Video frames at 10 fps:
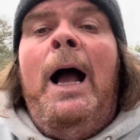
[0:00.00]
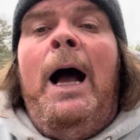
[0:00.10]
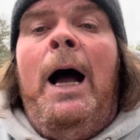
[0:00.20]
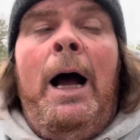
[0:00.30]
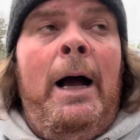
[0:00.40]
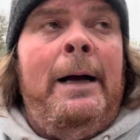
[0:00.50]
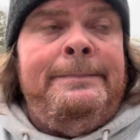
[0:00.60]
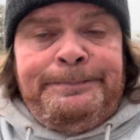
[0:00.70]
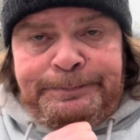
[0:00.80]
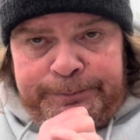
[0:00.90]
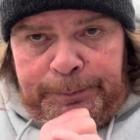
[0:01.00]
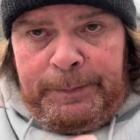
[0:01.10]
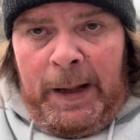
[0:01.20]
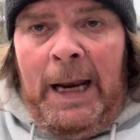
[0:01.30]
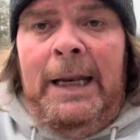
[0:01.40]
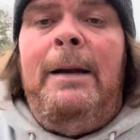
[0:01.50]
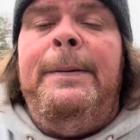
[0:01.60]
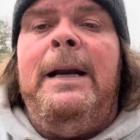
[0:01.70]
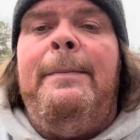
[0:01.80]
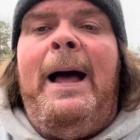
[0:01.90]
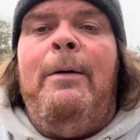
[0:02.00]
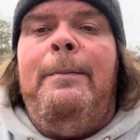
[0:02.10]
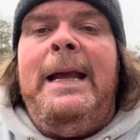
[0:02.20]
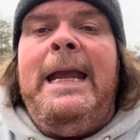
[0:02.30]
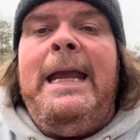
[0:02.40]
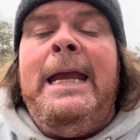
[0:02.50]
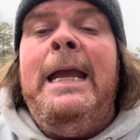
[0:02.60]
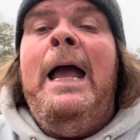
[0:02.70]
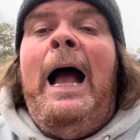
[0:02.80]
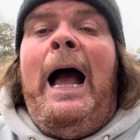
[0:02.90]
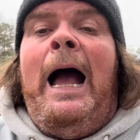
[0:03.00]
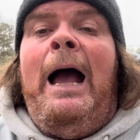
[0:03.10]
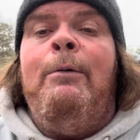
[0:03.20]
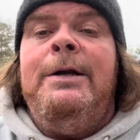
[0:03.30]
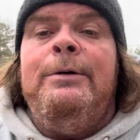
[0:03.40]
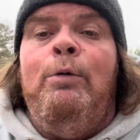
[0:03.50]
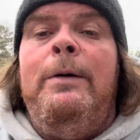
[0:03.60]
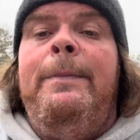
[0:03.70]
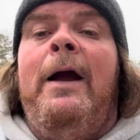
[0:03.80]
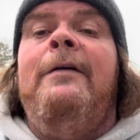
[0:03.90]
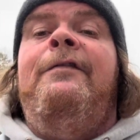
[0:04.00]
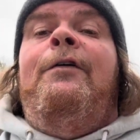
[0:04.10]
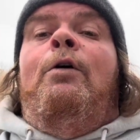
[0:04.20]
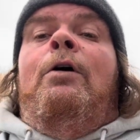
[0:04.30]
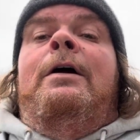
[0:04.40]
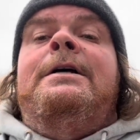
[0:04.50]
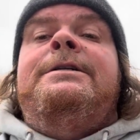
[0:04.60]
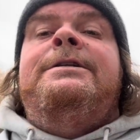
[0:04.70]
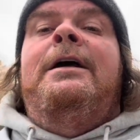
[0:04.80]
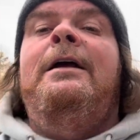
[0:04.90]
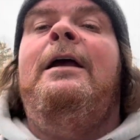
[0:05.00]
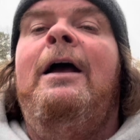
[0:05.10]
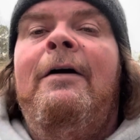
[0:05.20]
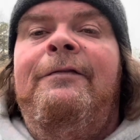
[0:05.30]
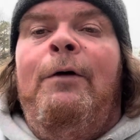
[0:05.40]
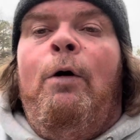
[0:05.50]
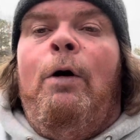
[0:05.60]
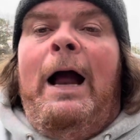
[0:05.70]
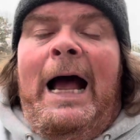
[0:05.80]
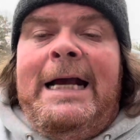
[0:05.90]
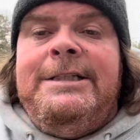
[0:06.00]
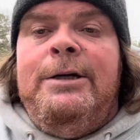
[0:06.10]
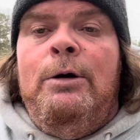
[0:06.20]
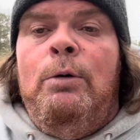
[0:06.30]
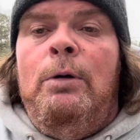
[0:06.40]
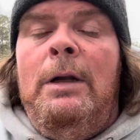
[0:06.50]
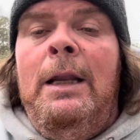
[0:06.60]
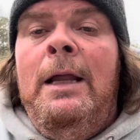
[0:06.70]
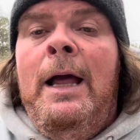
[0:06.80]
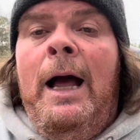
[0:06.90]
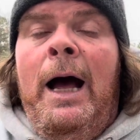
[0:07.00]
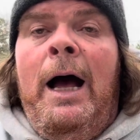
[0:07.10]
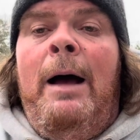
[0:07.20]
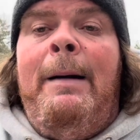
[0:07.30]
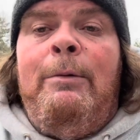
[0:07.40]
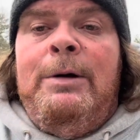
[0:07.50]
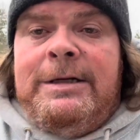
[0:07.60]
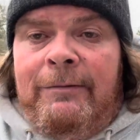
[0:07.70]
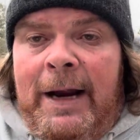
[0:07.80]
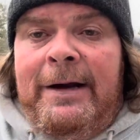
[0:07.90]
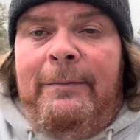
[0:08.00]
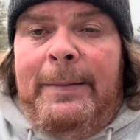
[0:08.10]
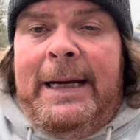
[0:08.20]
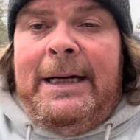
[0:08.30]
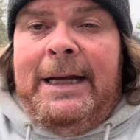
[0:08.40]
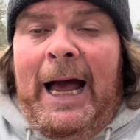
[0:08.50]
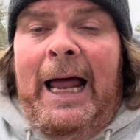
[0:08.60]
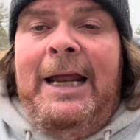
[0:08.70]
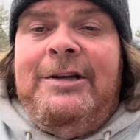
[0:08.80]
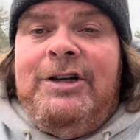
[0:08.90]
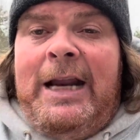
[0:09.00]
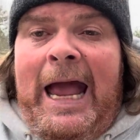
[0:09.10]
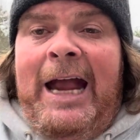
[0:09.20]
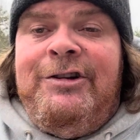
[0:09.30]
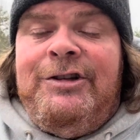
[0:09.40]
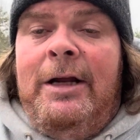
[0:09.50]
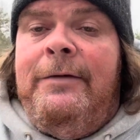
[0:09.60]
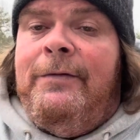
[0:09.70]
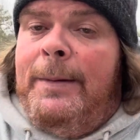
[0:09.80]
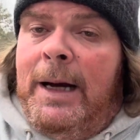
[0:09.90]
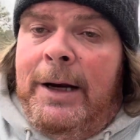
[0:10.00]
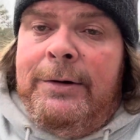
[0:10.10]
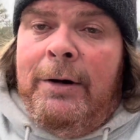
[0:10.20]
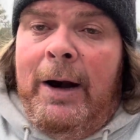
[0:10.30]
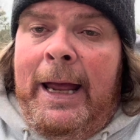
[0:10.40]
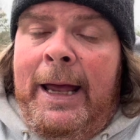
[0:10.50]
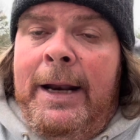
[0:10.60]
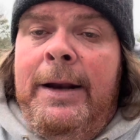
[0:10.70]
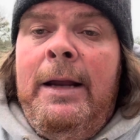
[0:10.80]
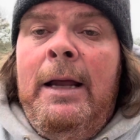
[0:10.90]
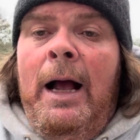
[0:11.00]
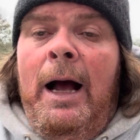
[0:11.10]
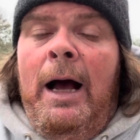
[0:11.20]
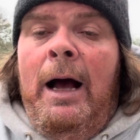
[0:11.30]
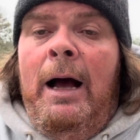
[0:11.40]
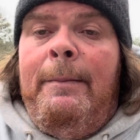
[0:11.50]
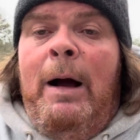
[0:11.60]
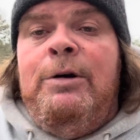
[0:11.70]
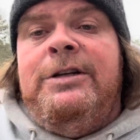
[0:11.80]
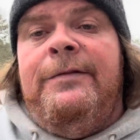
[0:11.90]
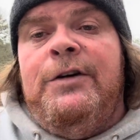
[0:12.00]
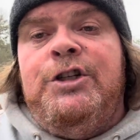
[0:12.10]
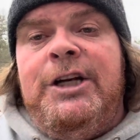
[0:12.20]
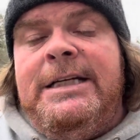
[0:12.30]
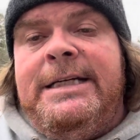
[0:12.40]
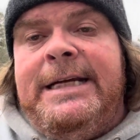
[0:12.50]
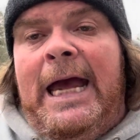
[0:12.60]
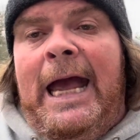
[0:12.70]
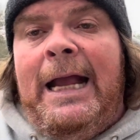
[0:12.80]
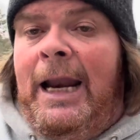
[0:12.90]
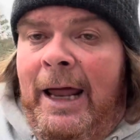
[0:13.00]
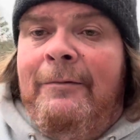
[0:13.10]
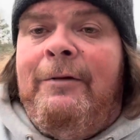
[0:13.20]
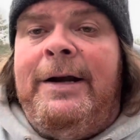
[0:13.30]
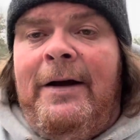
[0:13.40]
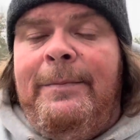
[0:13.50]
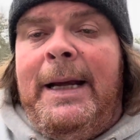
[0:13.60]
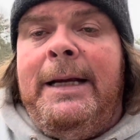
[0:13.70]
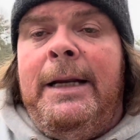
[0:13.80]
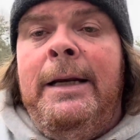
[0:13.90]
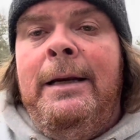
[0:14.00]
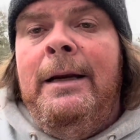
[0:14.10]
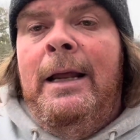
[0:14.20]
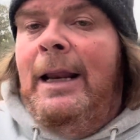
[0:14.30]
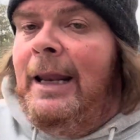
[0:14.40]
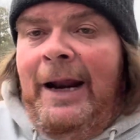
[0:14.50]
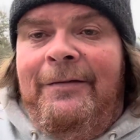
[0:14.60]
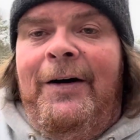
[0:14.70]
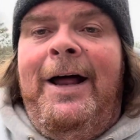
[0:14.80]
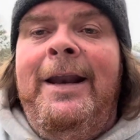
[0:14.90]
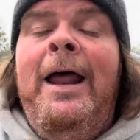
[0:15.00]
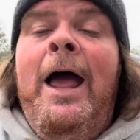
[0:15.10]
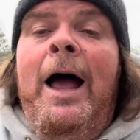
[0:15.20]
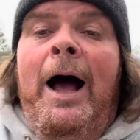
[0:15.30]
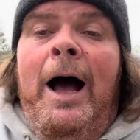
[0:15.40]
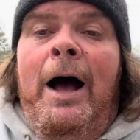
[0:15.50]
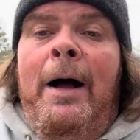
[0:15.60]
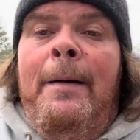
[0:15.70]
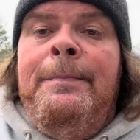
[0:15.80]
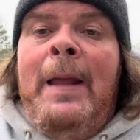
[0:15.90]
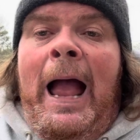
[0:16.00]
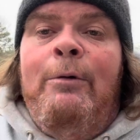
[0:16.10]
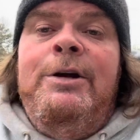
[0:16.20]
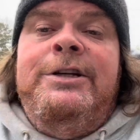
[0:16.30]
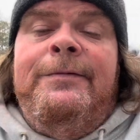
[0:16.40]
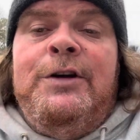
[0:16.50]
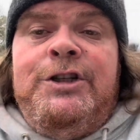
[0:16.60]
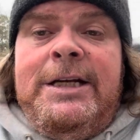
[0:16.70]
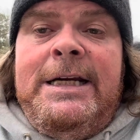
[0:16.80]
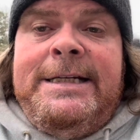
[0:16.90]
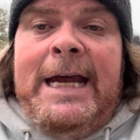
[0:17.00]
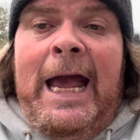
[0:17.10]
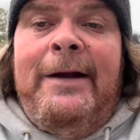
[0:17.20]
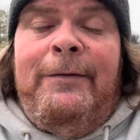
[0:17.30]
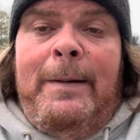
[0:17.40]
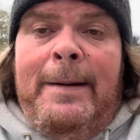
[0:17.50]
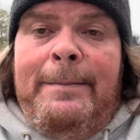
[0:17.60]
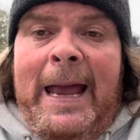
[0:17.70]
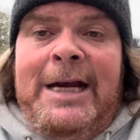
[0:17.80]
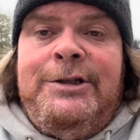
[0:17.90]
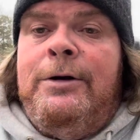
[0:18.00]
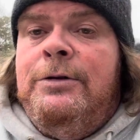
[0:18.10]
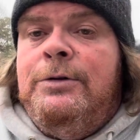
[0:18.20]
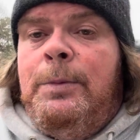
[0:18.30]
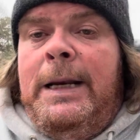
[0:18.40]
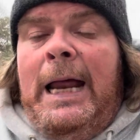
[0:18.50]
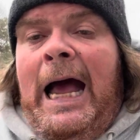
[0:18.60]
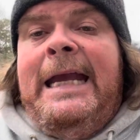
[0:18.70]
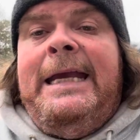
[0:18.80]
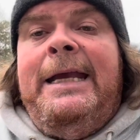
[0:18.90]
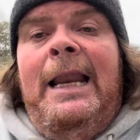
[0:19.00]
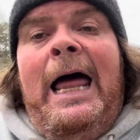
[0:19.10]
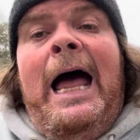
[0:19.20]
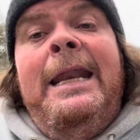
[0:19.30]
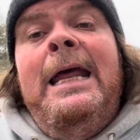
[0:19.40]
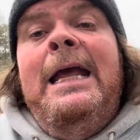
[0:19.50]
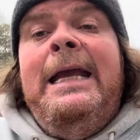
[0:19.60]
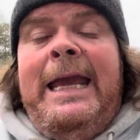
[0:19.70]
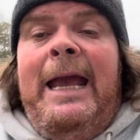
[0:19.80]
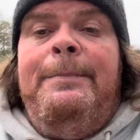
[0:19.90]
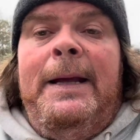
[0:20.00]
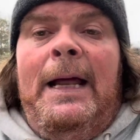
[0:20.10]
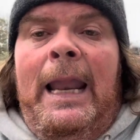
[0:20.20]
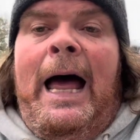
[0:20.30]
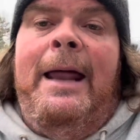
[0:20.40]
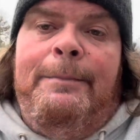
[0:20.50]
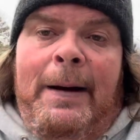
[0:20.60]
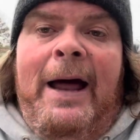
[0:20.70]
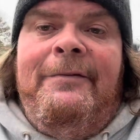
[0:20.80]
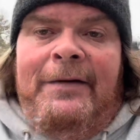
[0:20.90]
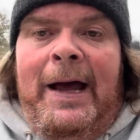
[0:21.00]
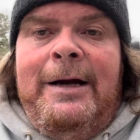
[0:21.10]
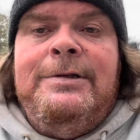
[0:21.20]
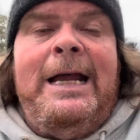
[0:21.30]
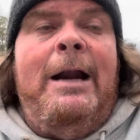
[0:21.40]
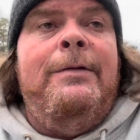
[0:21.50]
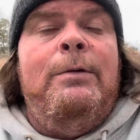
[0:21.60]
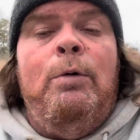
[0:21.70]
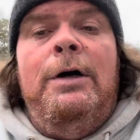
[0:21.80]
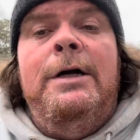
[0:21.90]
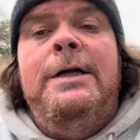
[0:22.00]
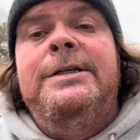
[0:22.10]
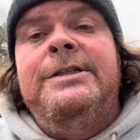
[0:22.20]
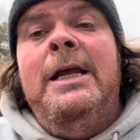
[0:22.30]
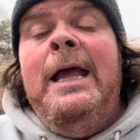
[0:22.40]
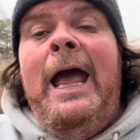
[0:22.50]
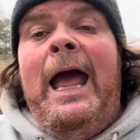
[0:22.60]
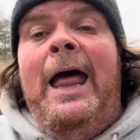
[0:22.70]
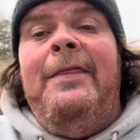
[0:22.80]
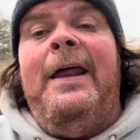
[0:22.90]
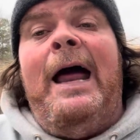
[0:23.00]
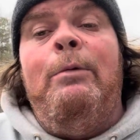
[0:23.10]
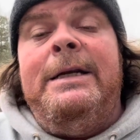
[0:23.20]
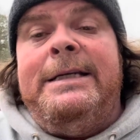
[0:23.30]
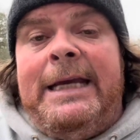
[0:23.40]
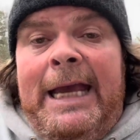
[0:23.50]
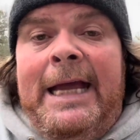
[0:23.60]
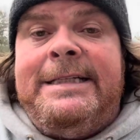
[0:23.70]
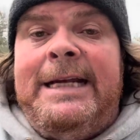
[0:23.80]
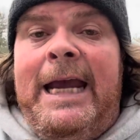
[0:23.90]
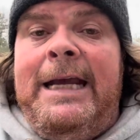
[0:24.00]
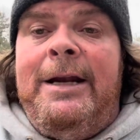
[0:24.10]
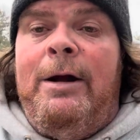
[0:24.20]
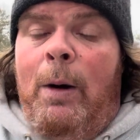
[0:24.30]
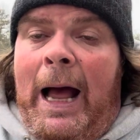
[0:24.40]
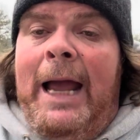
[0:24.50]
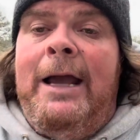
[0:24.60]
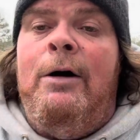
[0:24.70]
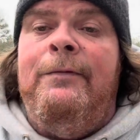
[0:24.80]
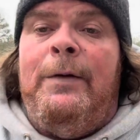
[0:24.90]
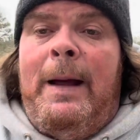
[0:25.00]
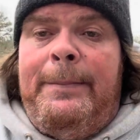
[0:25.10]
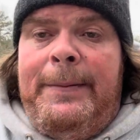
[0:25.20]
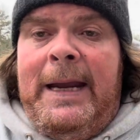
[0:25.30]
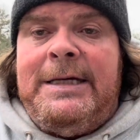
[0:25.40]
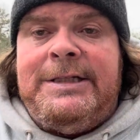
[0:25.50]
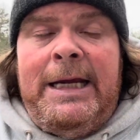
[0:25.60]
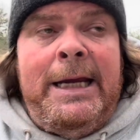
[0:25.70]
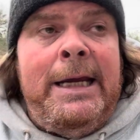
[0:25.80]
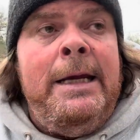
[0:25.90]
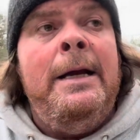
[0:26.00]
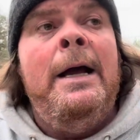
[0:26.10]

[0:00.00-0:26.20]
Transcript: A little bit about me. I went to Woodbury Forest for high school. I went to Randolph-Macon College in Ashland for my undergrad. I went to Virginia Tech. I love Randolph-Macon. A lot of fun. I went to Virginia Tech for my master's, went hiking a lot, camping a lot, bonfires out in the woods. And then I went to Kent State in Ohio for my PhD.